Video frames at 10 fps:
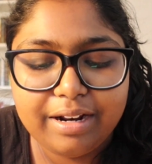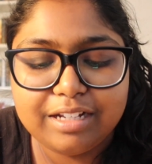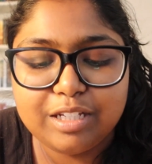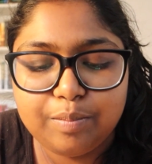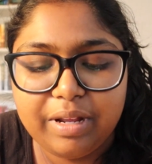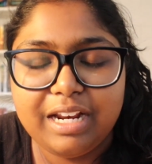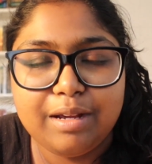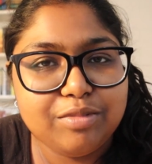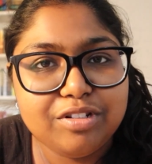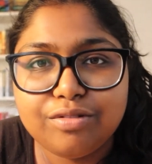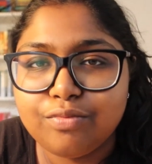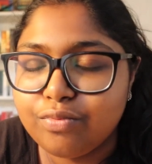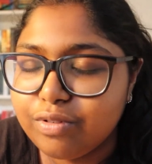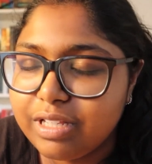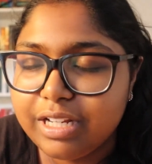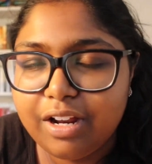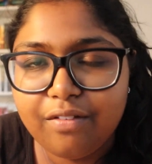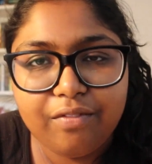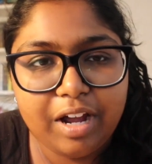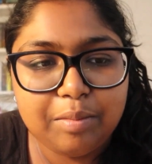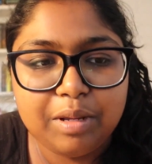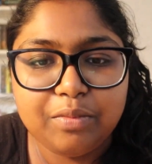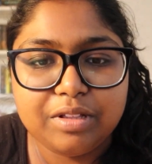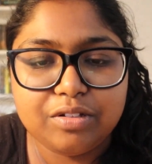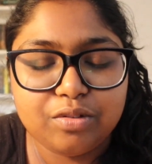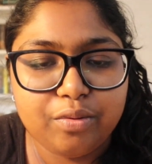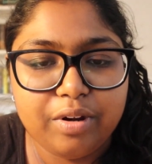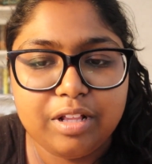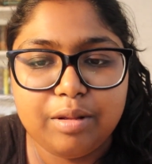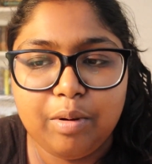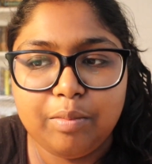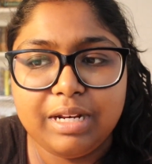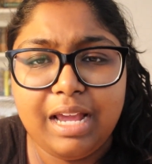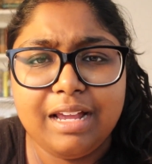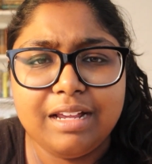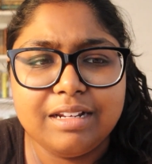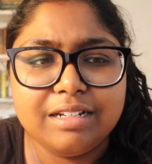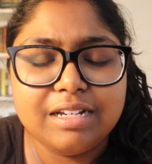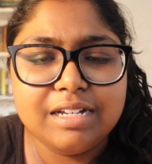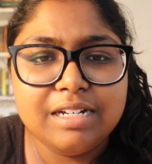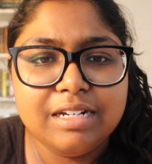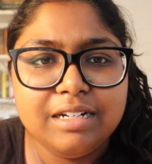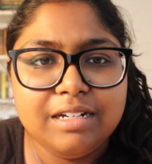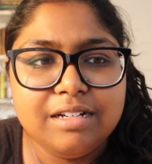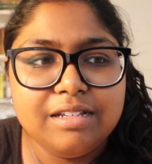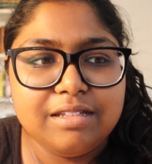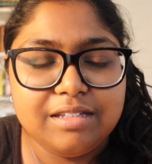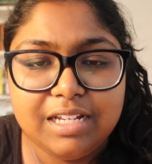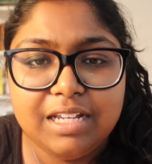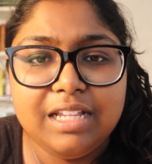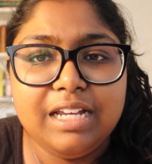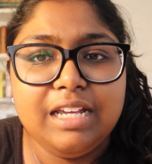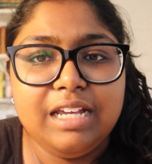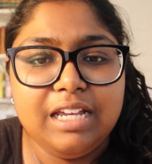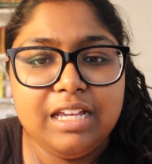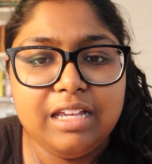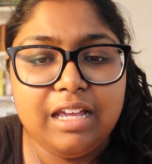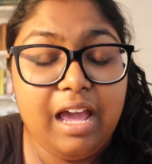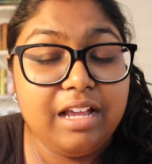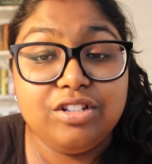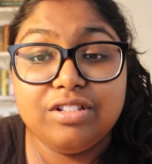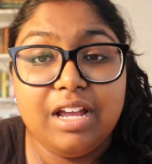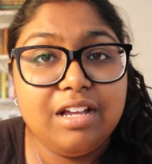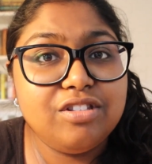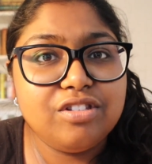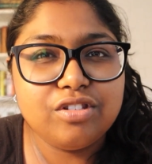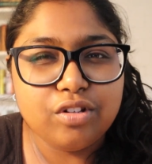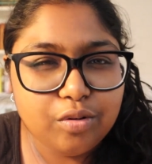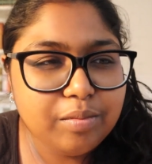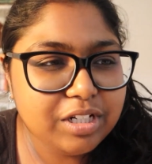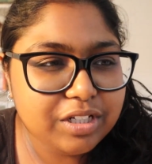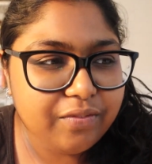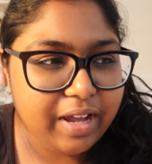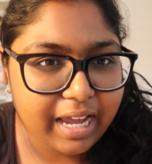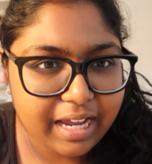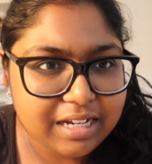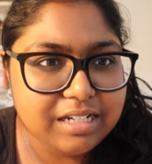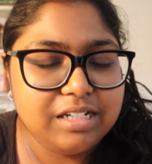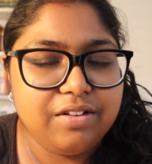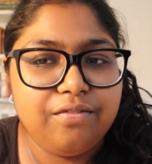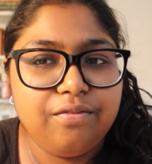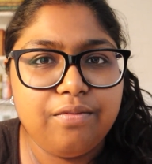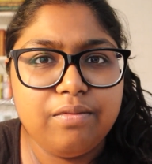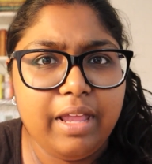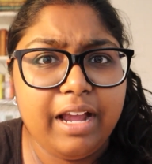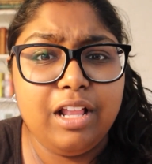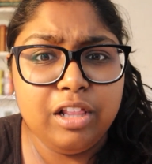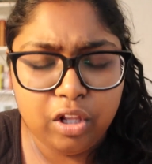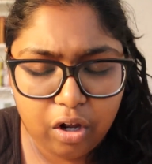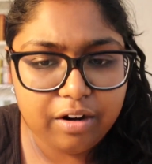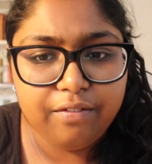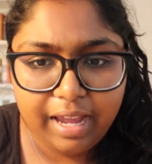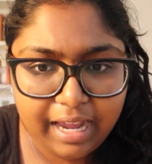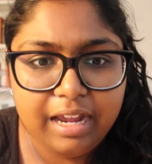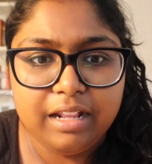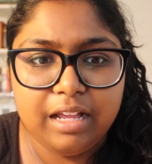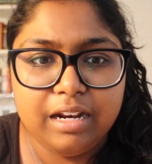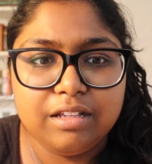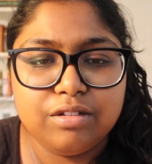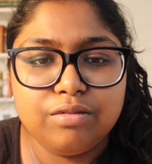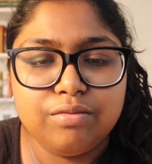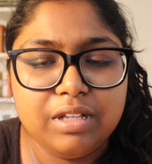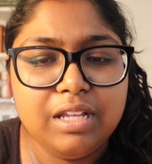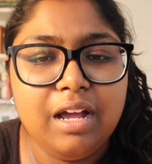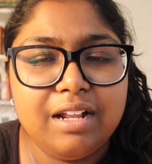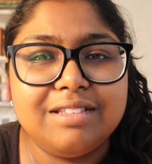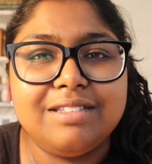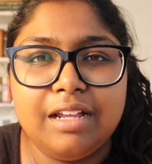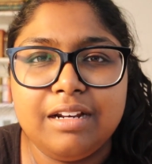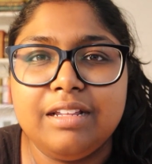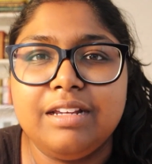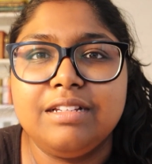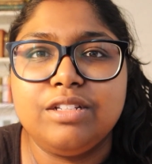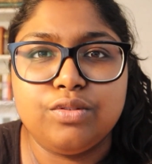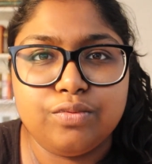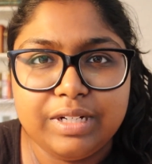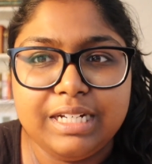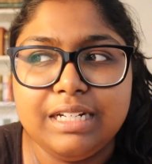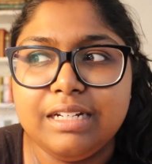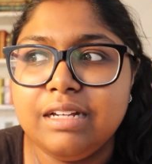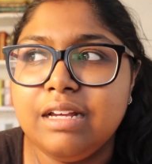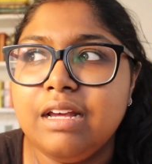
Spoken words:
to explain it. I'm just really not vibing with the story at the moment, and Zeely, it just has so much of hate, like a lot of hate, that it's really unsettling to read.